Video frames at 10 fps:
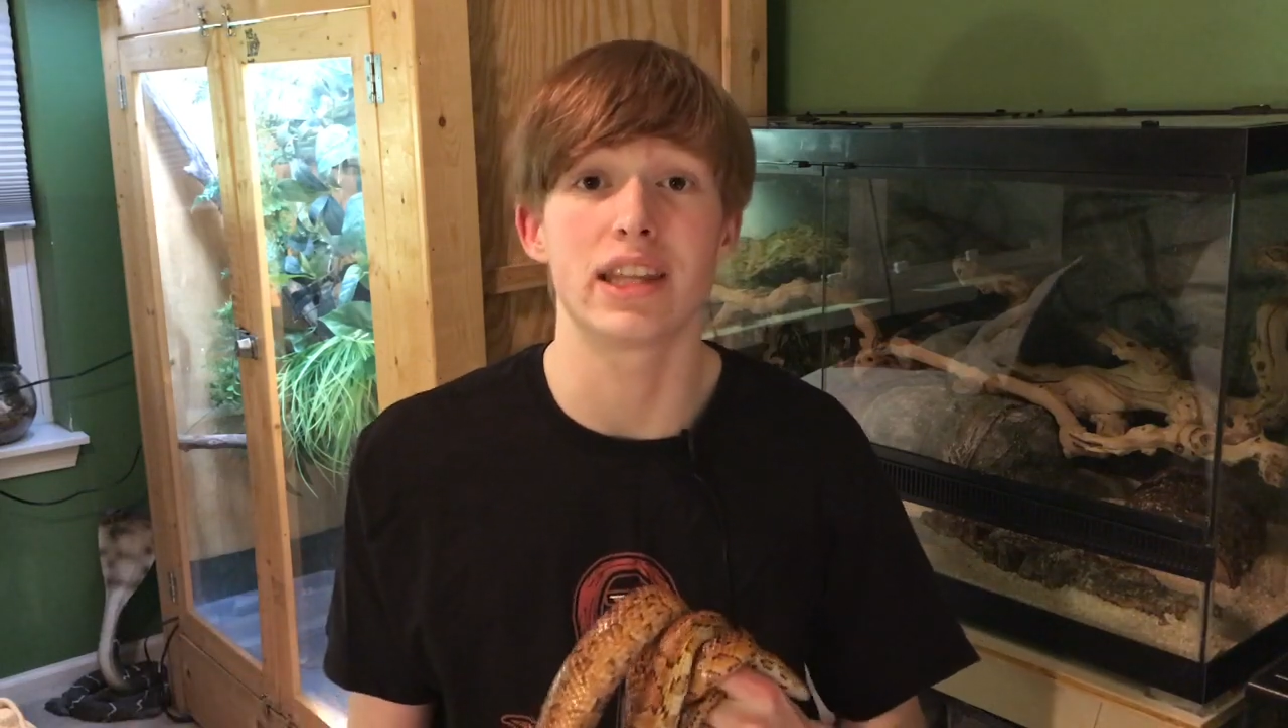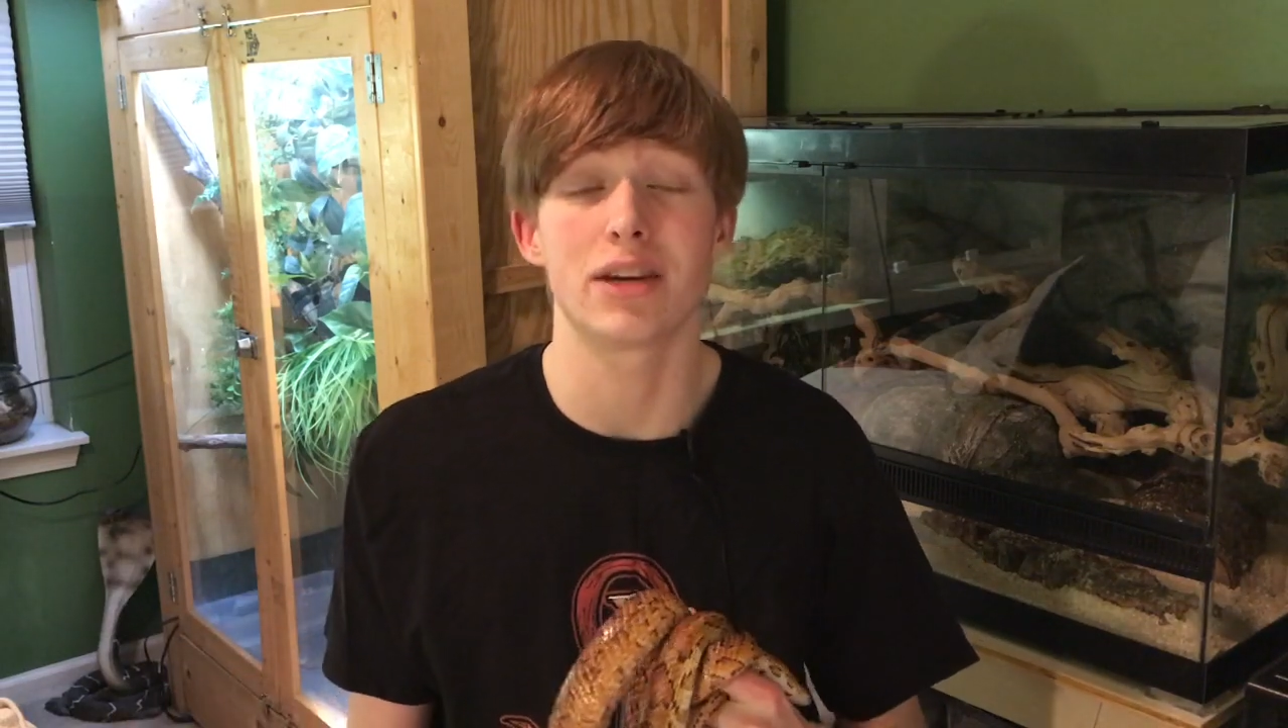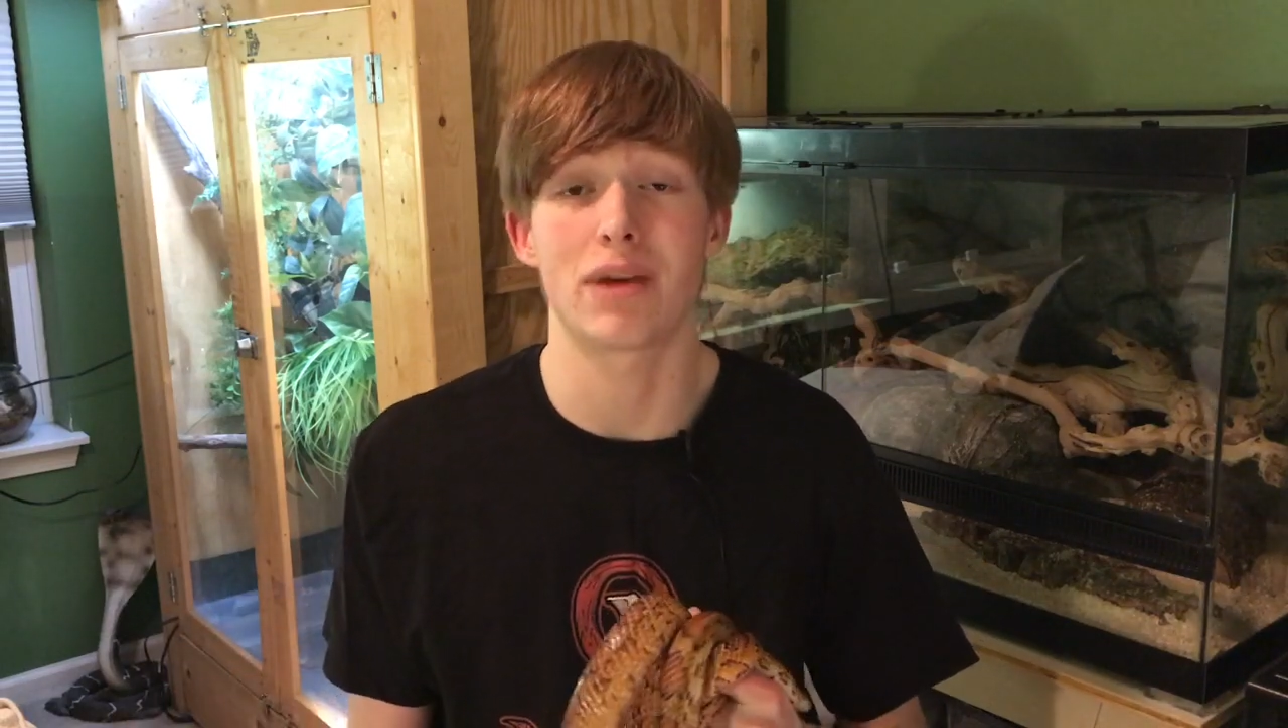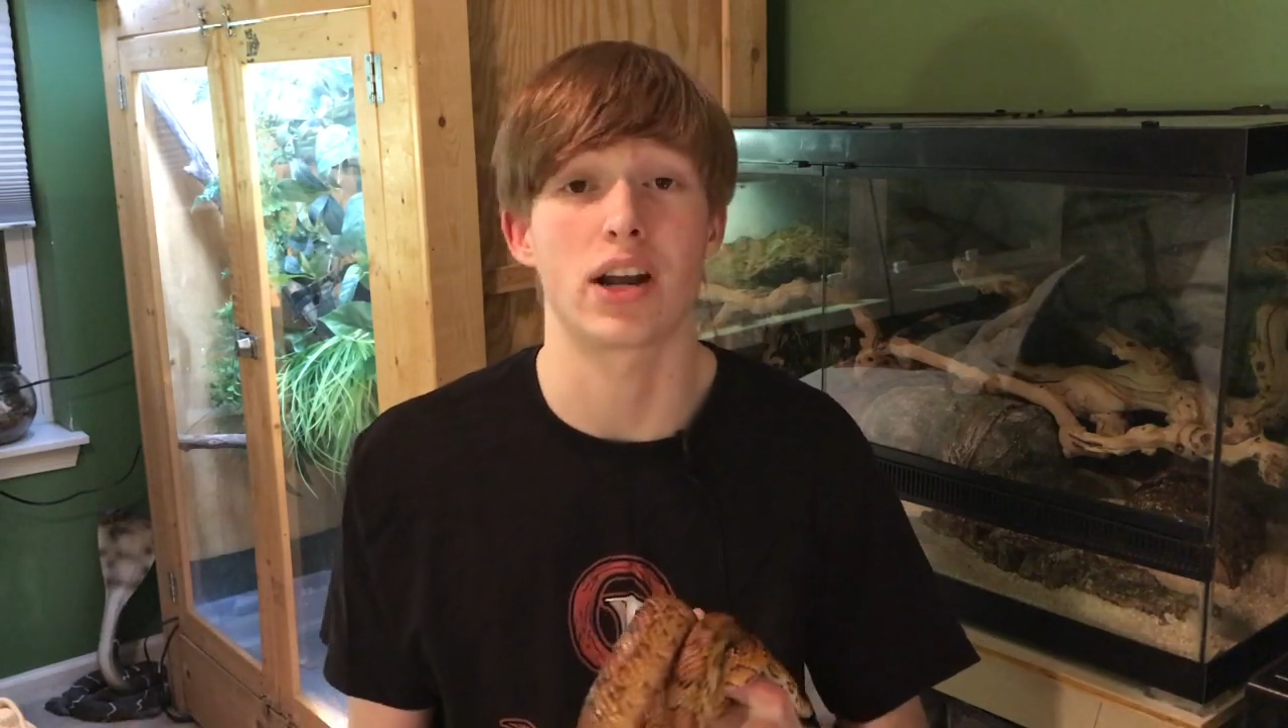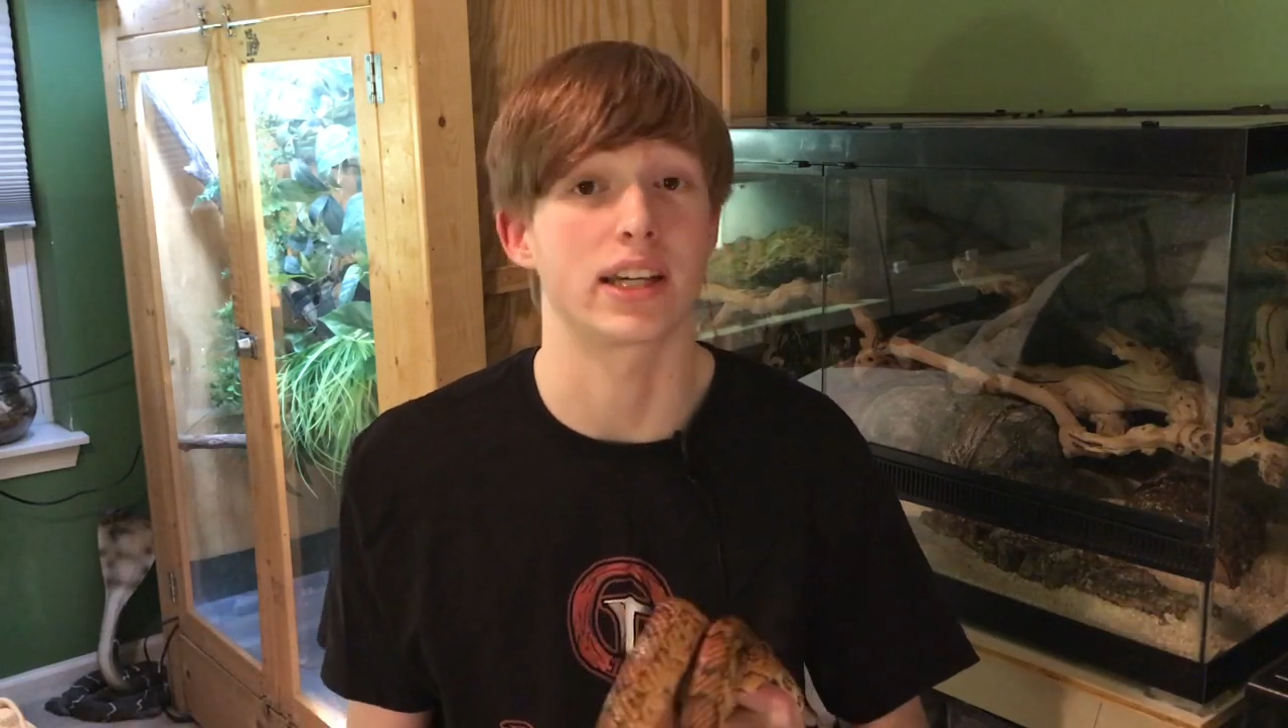the
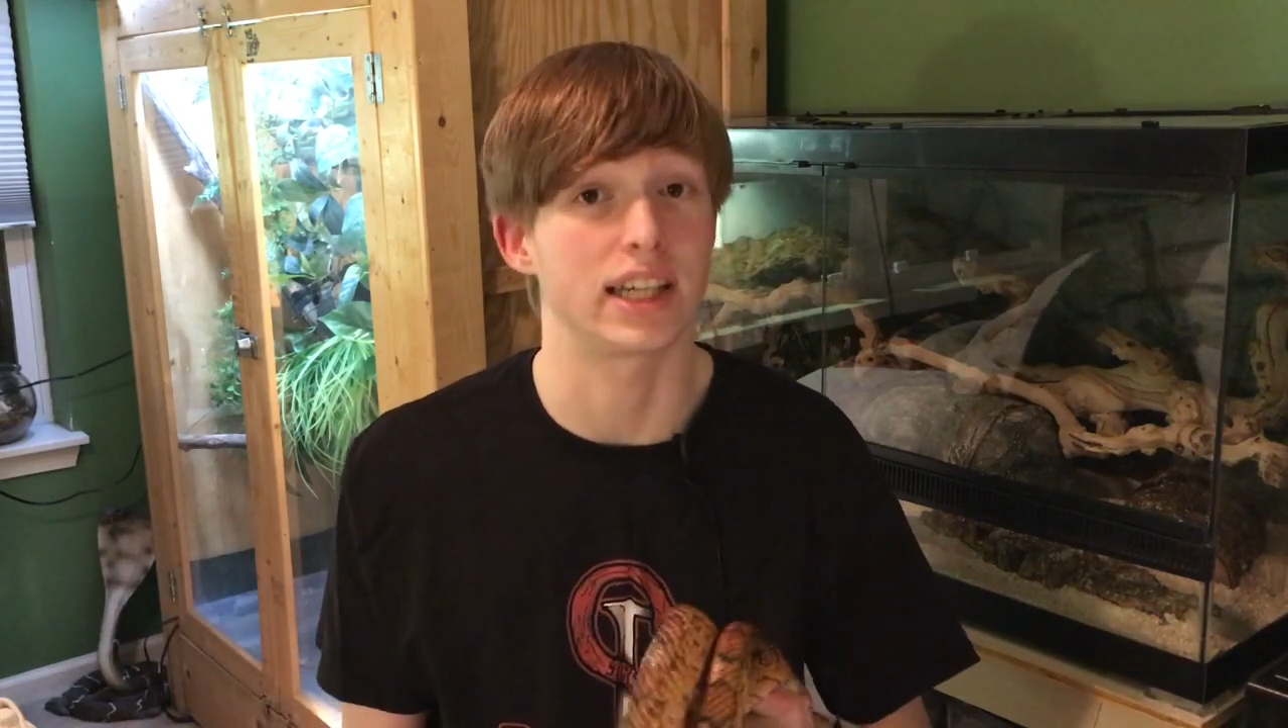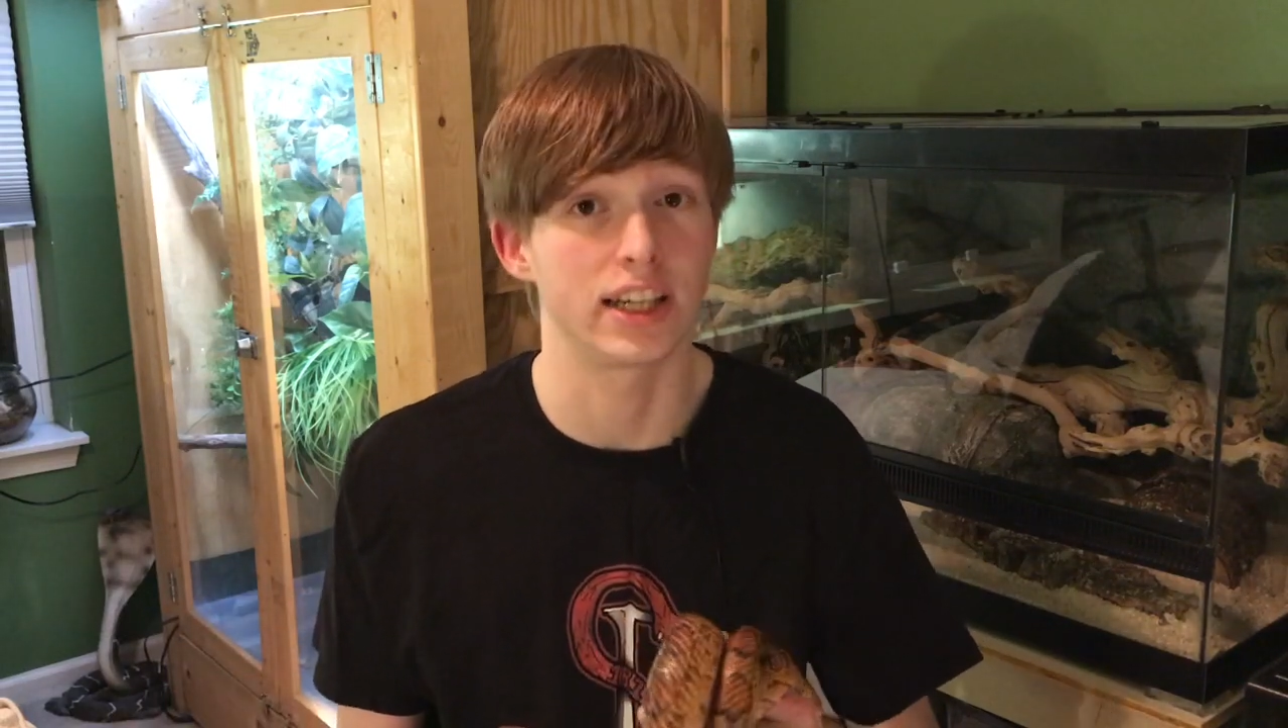amount of